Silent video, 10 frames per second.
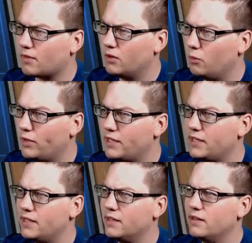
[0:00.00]

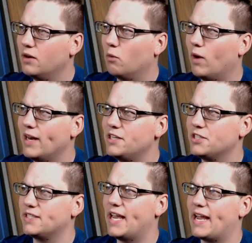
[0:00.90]
we want to
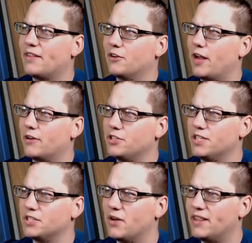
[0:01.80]
just take out their energy.
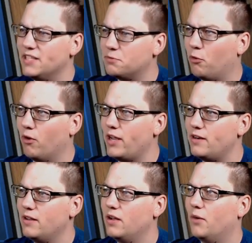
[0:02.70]
So at this point,
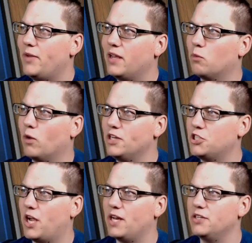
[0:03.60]
we can
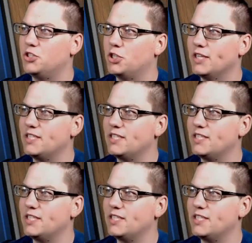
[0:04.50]
one-shot just